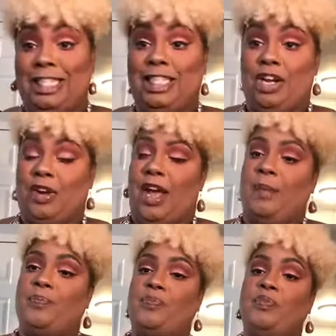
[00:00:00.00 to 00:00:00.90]

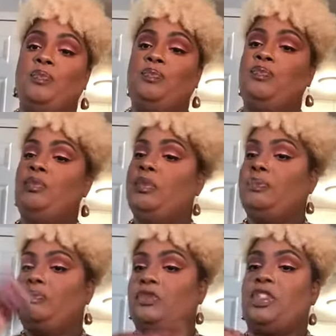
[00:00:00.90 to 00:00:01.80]
Okay,
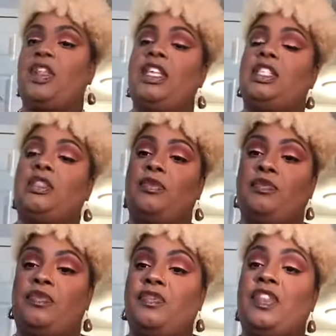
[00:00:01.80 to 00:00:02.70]
so that's
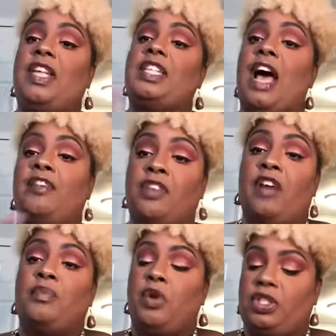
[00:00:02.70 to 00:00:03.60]
after
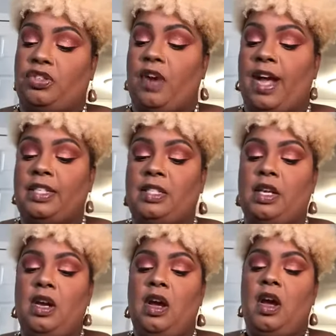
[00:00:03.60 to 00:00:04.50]
I've moisturized.
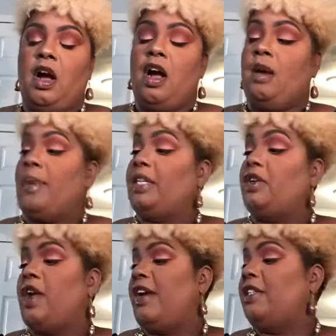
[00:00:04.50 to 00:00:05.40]
I
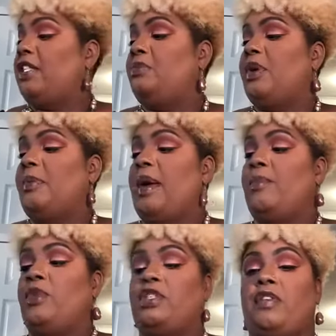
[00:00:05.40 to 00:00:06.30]
didn't bring my
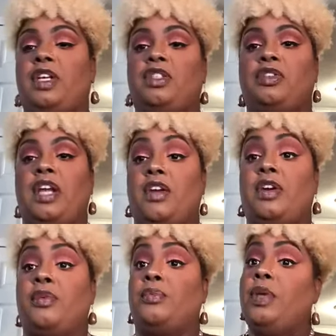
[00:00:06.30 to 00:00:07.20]
moisturizer down
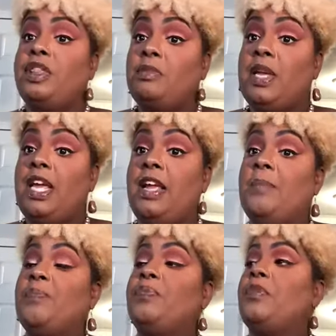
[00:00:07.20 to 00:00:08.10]
here with me
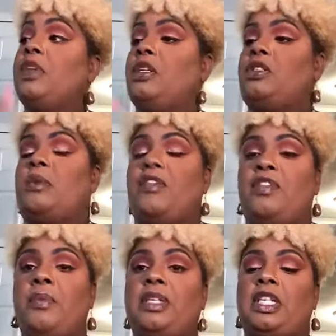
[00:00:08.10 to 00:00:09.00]
to my
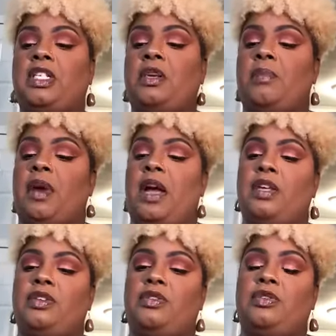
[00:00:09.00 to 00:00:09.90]
filming station, but I
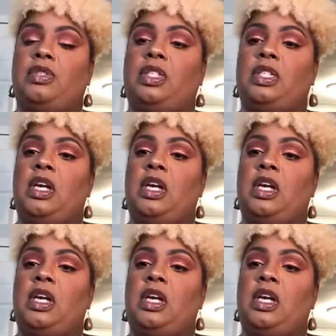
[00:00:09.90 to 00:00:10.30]
use